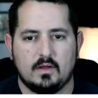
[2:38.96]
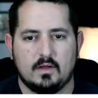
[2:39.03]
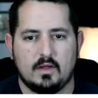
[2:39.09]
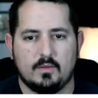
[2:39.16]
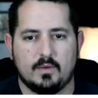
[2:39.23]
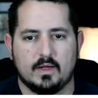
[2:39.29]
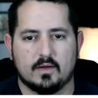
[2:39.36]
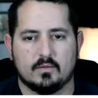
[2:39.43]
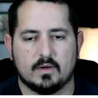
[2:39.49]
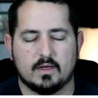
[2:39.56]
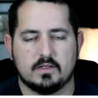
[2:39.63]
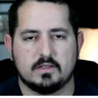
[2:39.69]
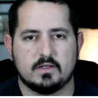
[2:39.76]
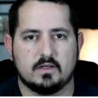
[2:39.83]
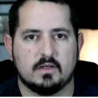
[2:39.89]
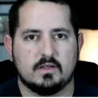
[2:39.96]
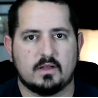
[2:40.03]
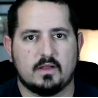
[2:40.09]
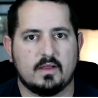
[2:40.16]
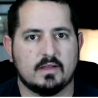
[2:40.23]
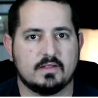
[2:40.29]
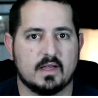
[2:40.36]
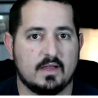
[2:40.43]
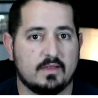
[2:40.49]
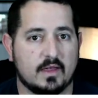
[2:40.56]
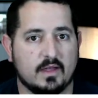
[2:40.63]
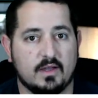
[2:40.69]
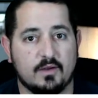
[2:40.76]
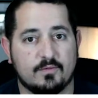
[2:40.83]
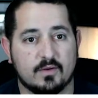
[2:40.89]
And we hit register, and then they say
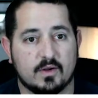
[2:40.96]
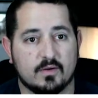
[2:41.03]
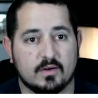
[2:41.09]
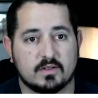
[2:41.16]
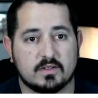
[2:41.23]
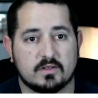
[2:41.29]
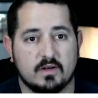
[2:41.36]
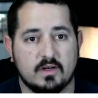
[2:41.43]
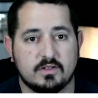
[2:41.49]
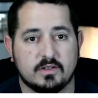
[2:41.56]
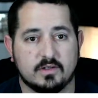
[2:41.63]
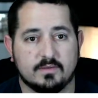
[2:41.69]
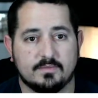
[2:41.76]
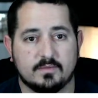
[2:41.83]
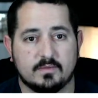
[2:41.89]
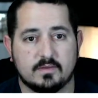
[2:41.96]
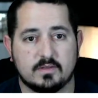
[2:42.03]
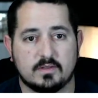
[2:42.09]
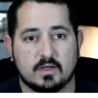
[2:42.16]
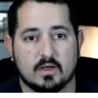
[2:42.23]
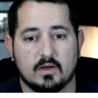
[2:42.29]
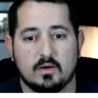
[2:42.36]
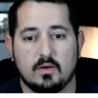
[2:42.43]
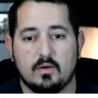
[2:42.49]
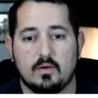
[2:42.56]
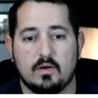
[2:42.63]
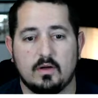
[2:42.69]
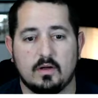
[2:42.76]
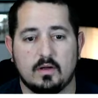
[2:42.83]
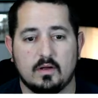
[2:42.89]
thank you for your registration. So
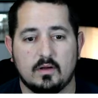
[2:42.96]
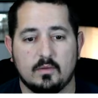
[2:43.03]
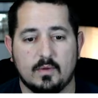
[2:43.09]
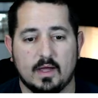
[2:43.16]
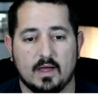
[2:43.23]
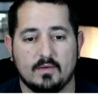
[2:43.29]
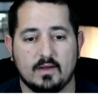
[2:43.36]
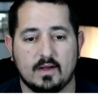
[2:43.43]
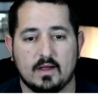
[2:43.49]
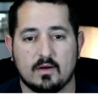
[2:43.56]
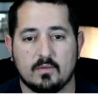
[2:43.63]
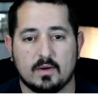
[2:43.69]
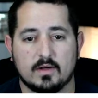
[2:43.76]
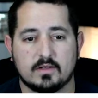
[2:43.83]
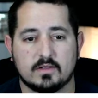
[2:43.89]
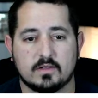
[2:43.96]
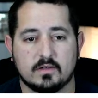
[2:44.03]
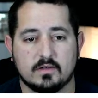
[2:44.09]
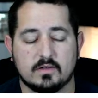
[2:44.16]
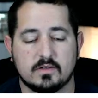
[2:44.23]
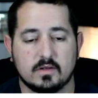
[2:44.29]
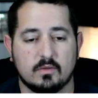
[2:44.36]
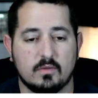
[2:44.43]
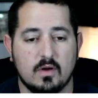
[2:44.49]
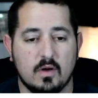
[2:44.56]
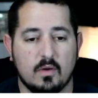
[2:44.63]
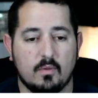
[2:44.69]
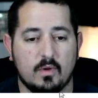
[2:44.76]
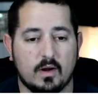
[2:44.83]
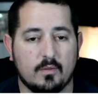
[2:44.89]
we have it now registered. So
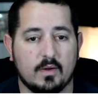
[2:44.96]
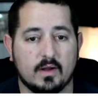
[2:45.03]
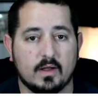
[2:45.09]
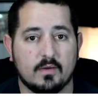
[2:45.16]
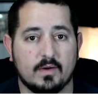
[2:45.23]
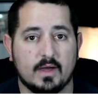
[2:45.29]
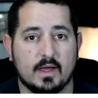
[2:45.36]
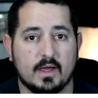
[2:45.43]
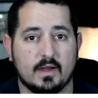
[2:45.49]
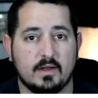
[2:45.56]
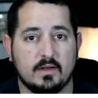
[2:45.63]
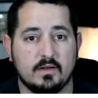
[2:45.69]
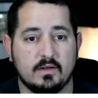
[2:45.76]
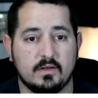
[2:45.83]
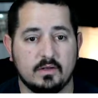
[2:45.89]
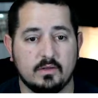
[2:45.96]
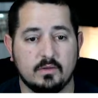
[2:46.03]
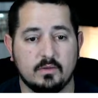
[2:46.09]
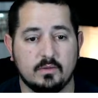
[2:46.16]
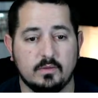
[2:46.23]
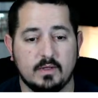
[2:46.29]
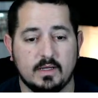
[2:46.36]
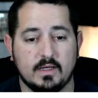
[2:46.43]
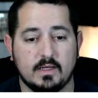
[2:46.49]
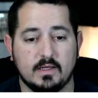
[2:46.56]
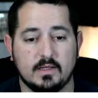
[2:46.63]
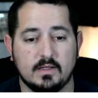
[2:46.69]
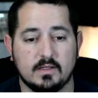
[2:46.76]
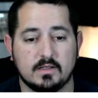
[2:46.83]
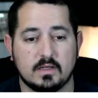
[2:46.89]
what I want to go ahead and do
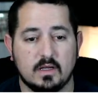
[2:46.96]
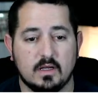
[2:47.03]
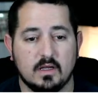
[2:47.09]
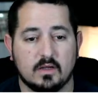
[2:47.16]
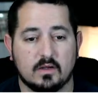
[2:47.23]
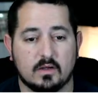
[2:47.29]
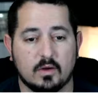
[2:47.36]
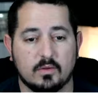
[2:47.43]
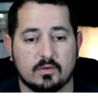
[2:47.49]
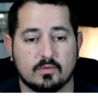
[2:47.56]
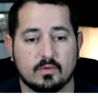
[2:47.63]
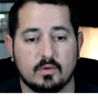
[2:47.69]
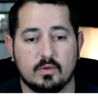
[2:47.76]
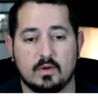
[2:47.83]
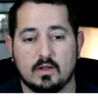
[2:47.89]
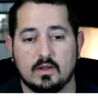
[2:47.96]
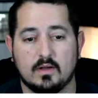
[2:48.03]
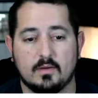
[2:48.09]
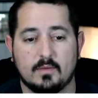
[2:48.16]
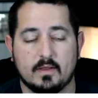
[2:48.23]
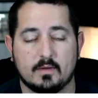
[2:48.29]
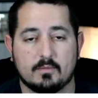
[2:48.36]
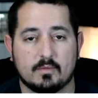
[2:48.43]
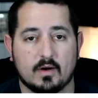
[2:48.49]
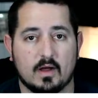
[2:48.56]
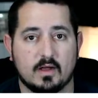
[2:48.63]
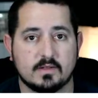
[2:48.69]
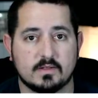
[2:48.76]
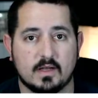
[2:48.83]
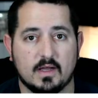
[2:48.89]
is go through a little bit of the
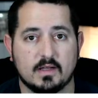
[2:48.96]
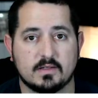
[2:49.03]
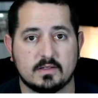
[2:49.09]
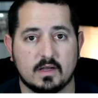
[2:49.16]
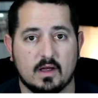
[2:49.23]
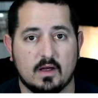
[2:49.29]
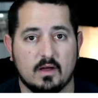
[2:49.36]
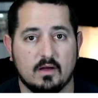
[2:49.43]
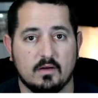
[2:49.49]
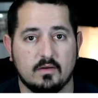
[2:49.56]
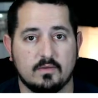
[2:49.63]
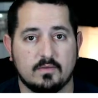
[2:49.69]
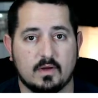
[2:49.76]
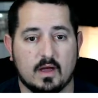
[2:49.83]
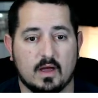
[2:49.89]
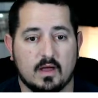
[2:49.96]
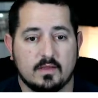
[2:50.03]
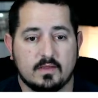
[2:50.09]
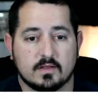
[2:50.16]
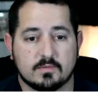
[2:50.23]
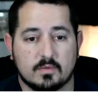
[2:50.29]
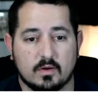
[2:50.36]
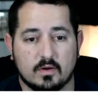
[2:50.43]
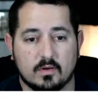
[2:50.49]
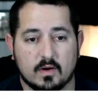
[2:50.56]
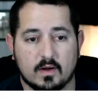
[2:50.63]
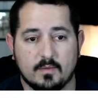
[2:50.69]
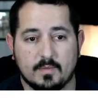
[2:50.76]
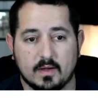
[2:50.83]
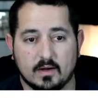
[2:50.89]
process of this
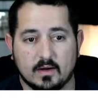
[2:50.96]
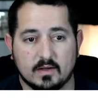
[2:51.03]
program here.